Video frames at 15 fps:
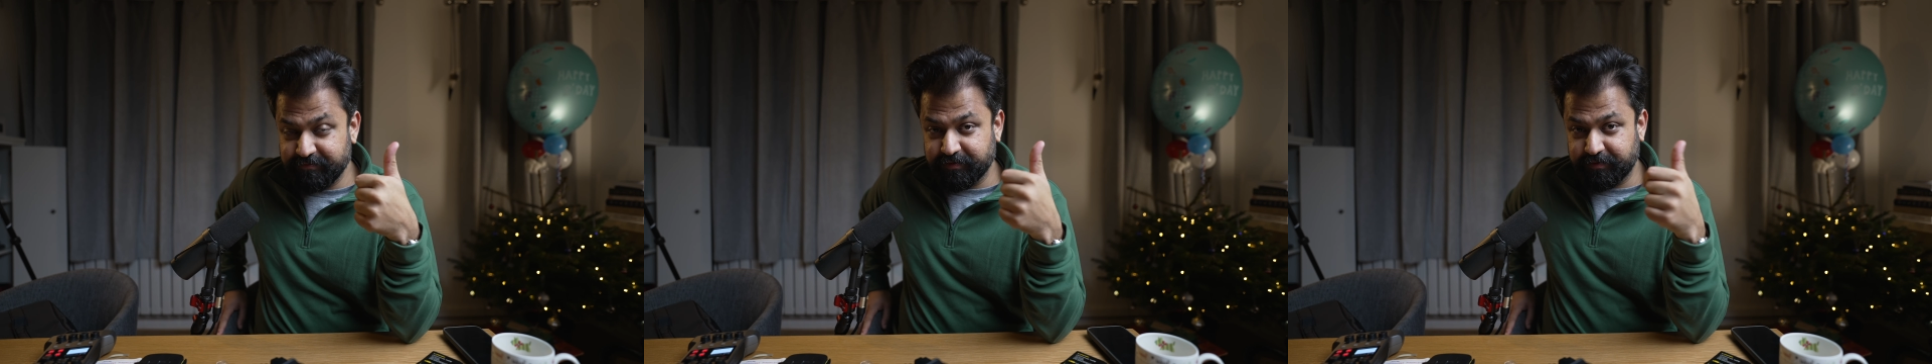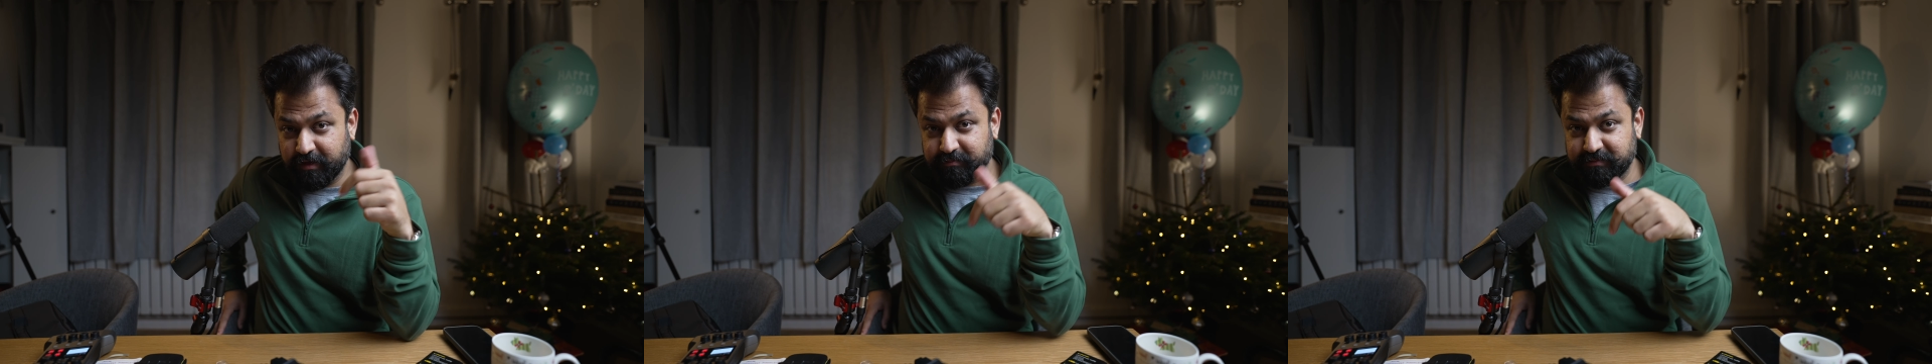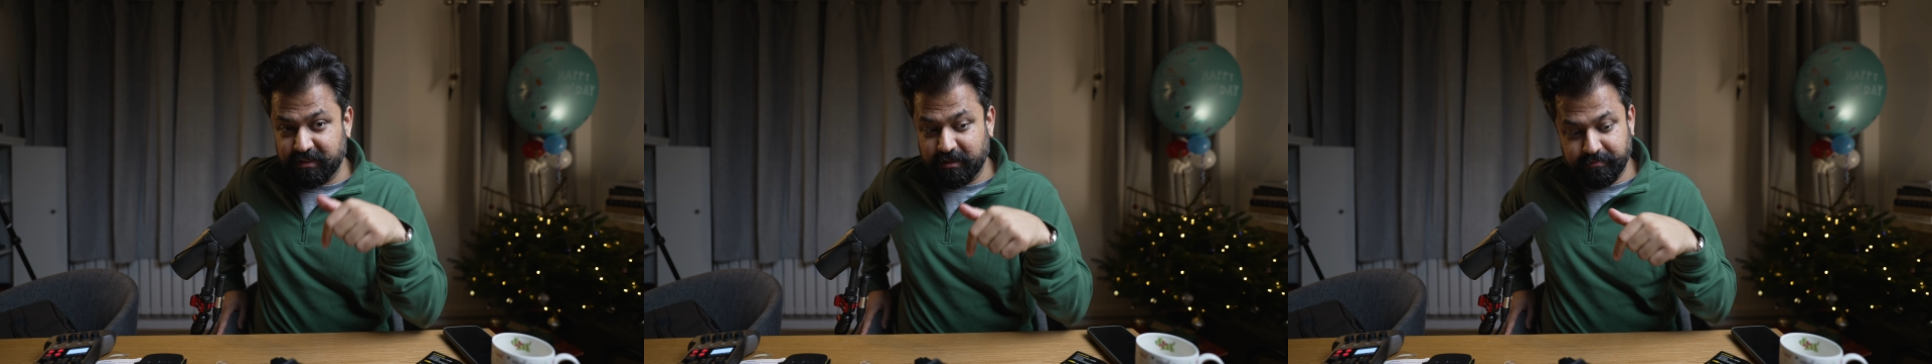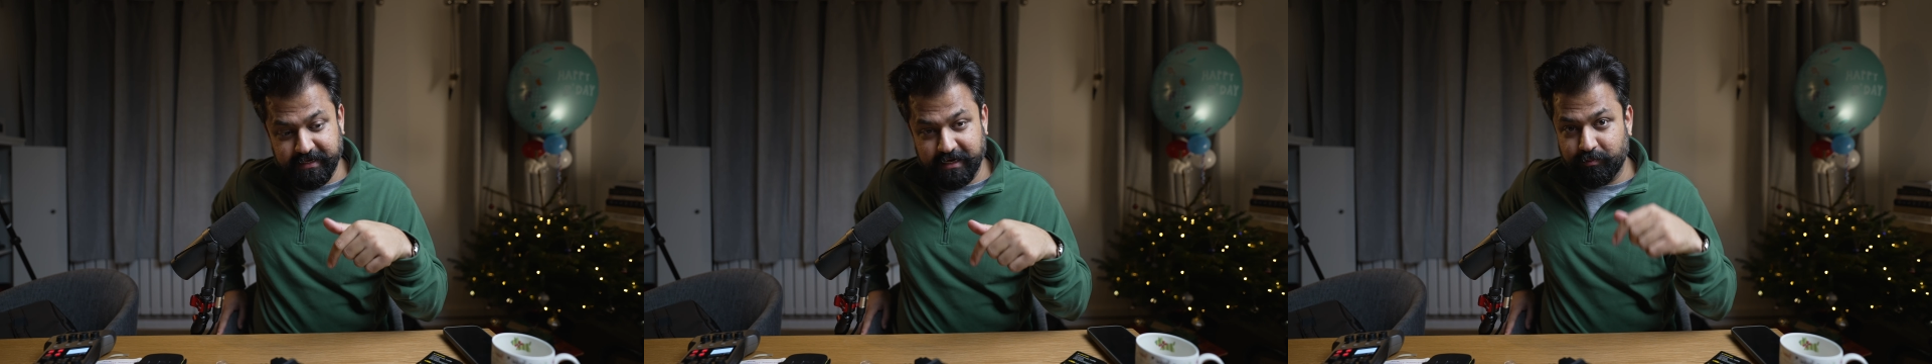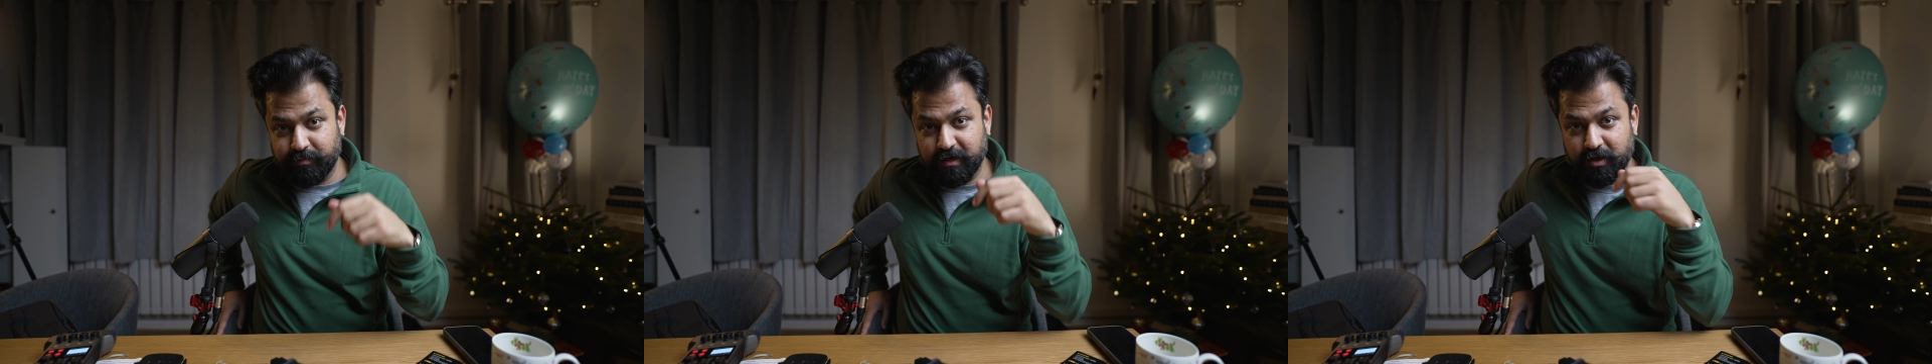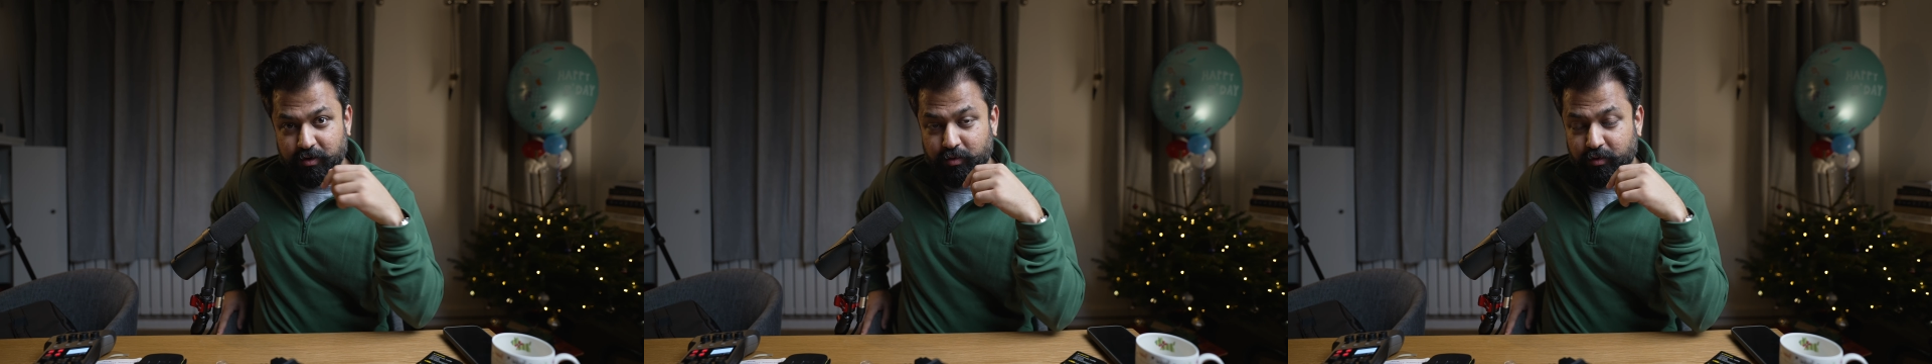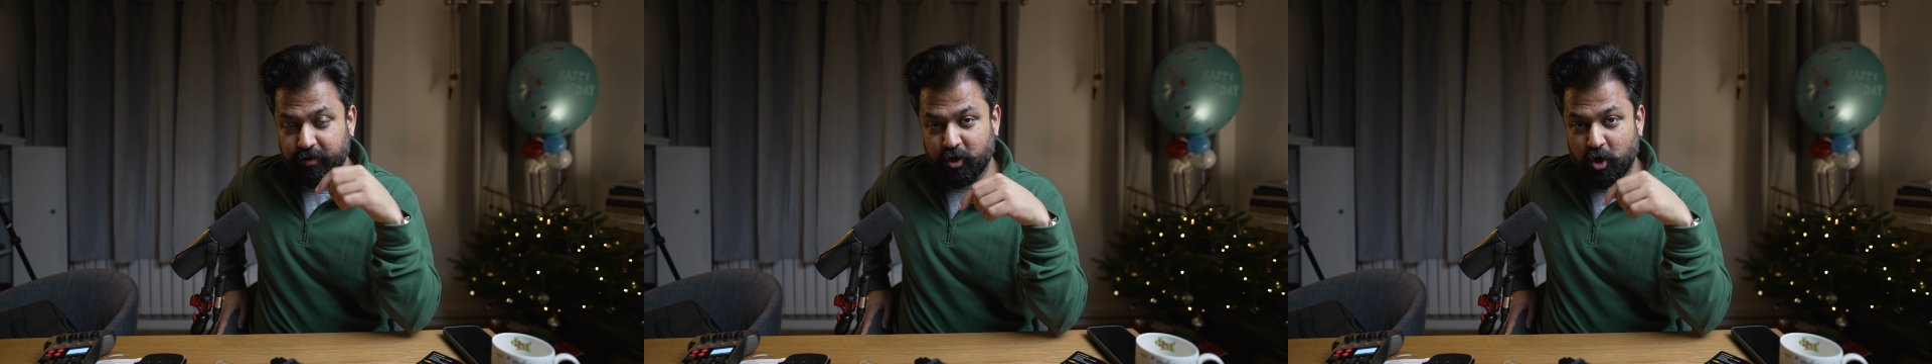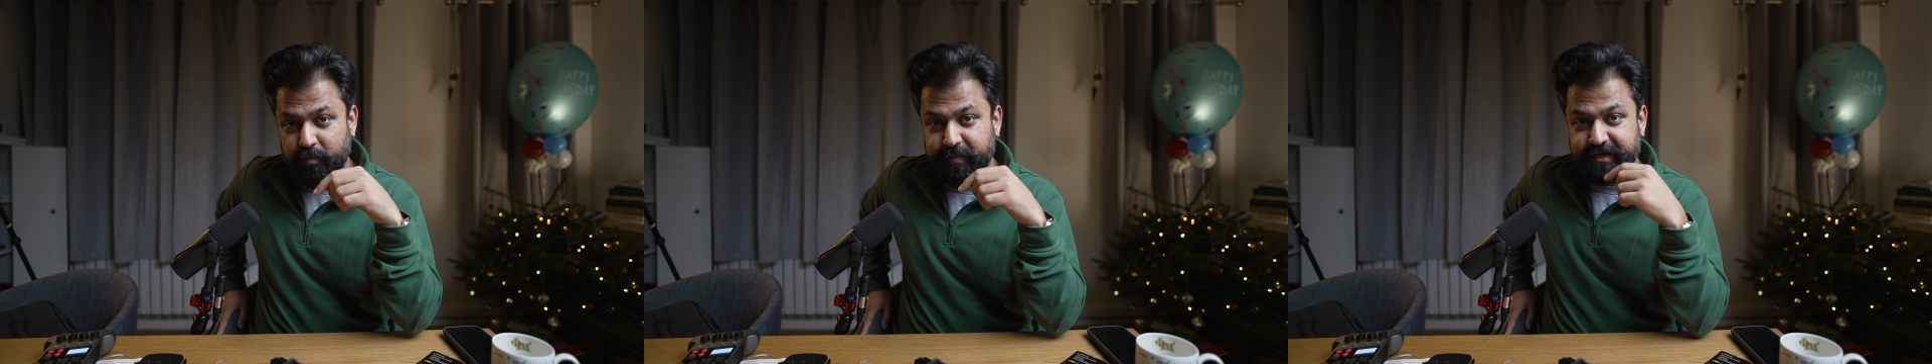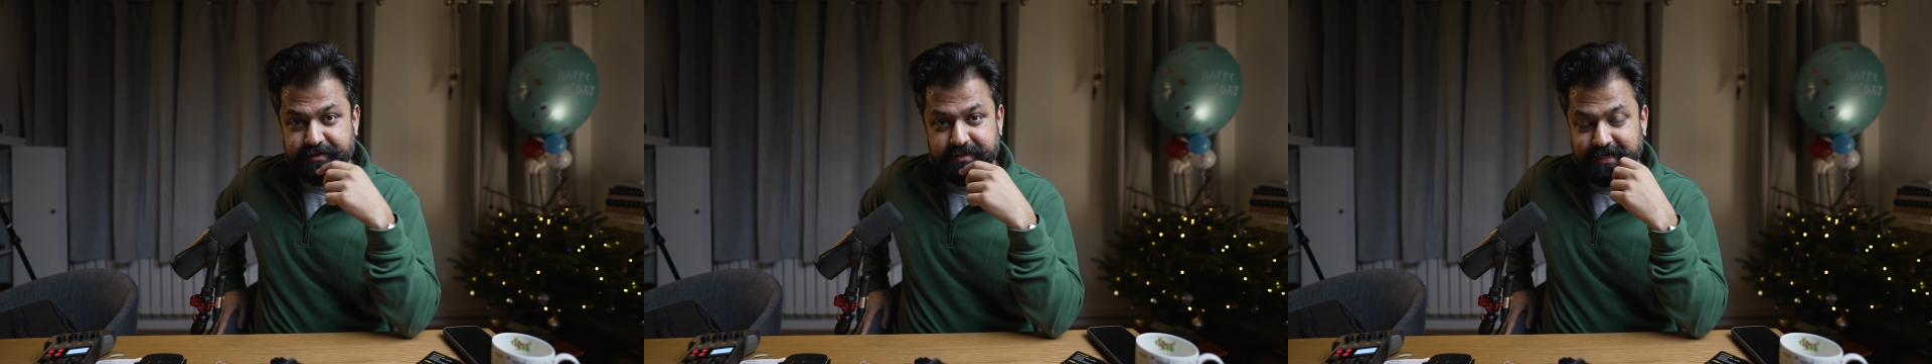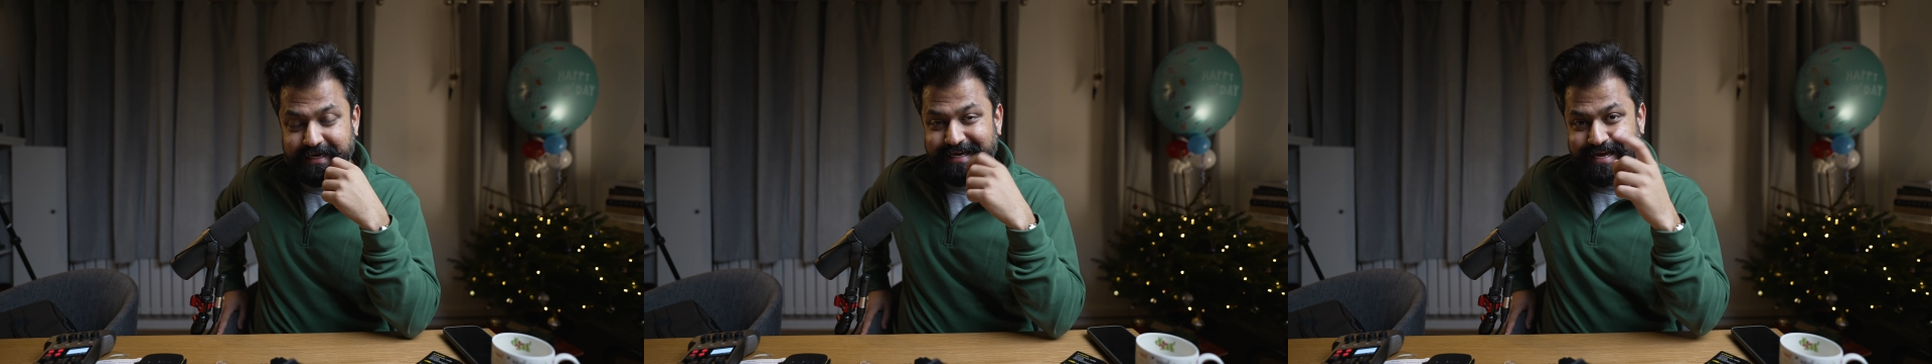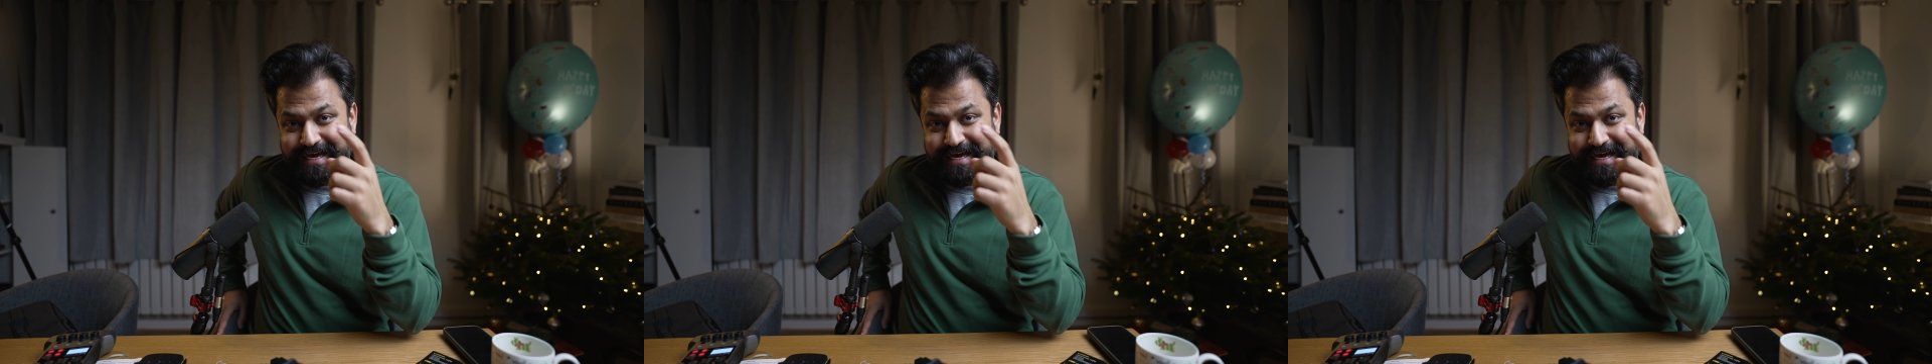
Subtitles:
a thumbs up down below or a comment saying,